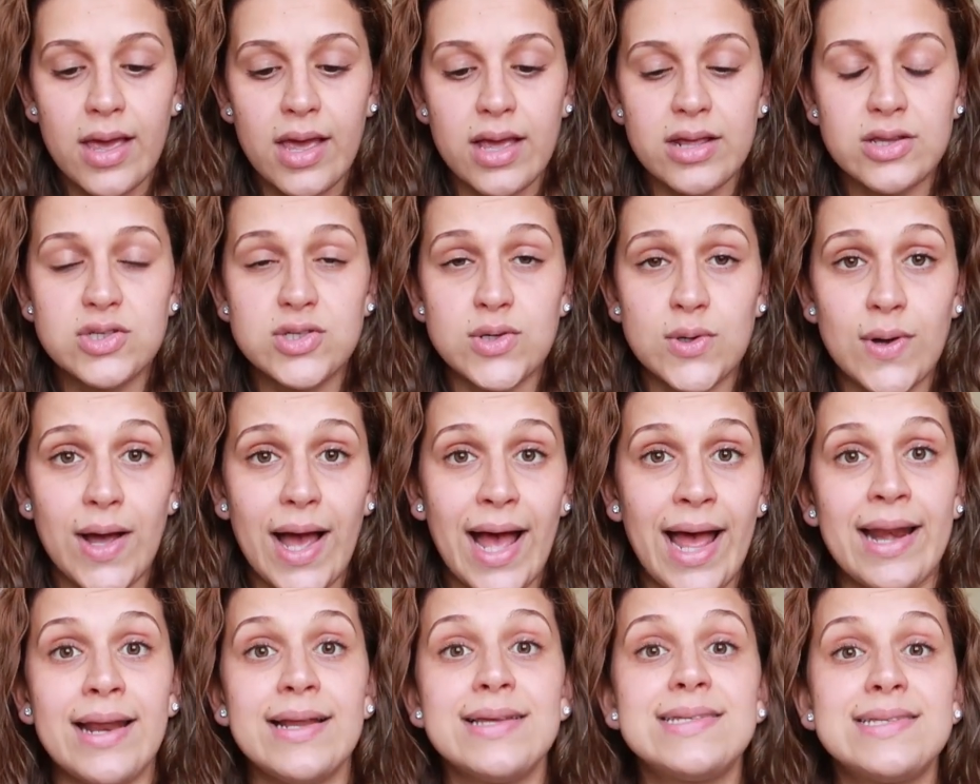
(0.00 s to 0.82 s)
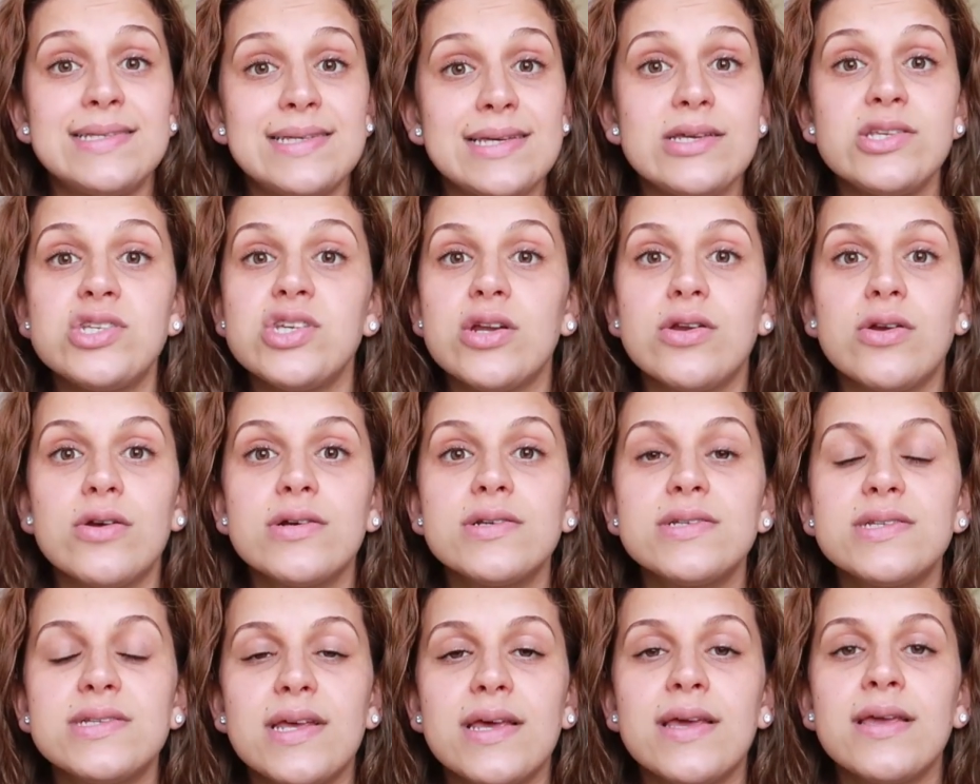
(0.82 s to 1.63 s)
into anesthesia
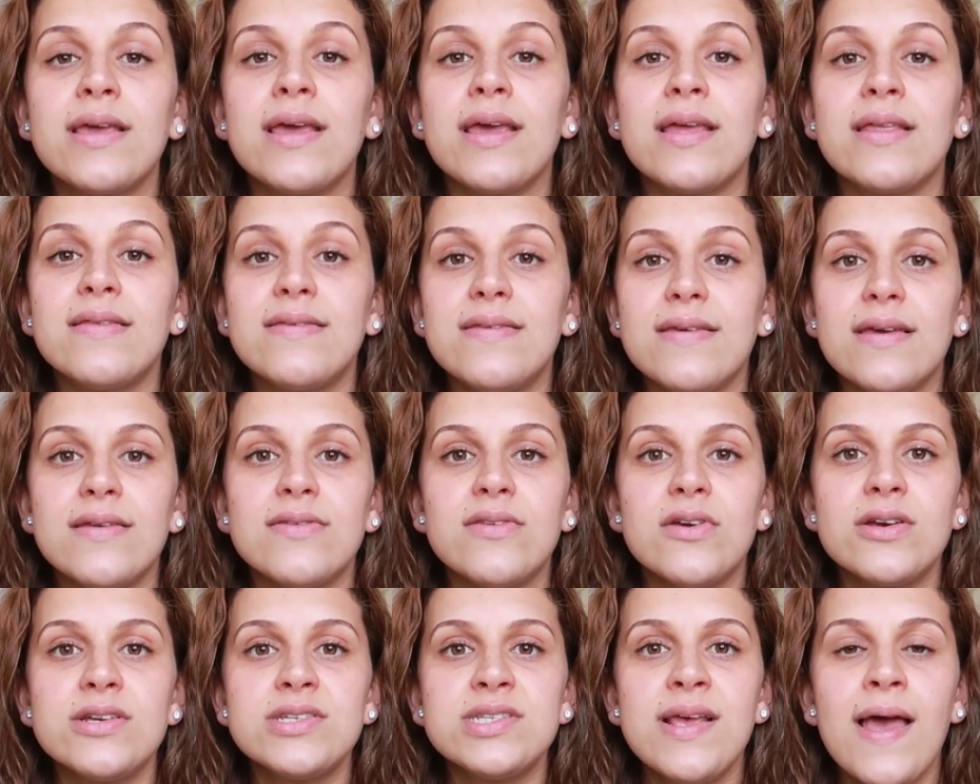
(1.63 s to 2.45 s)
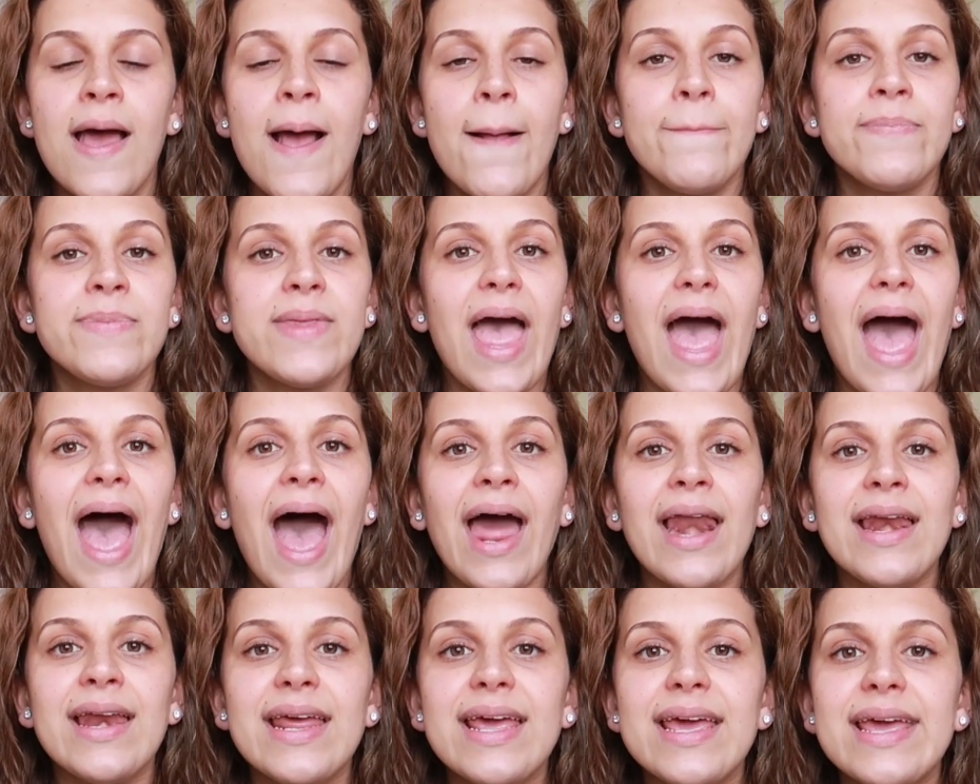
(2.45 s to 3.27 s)
nursing in theaters
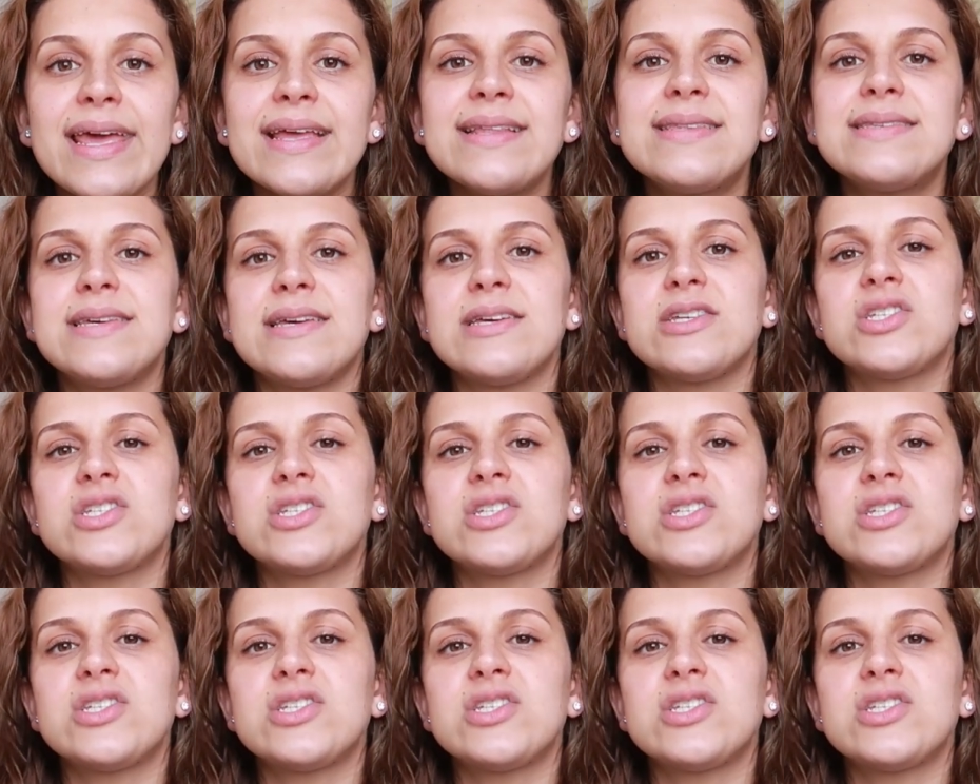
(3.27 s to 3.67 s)
and it